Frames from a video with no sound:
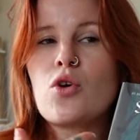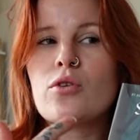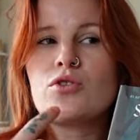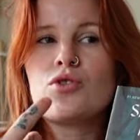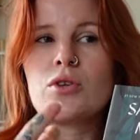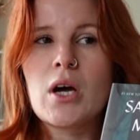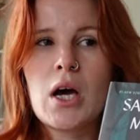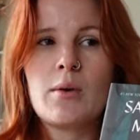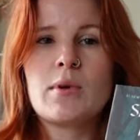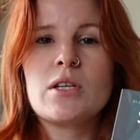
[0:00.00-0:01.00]
going to
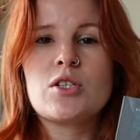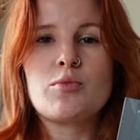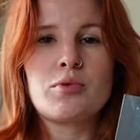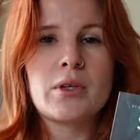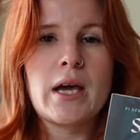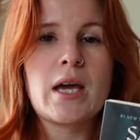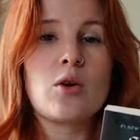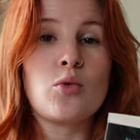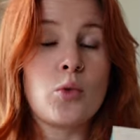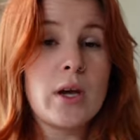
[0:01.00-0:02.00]
come into
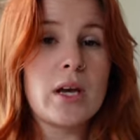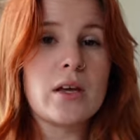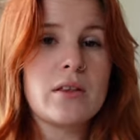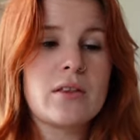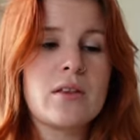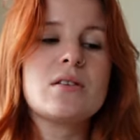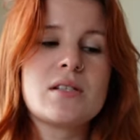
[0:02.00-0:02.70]
play with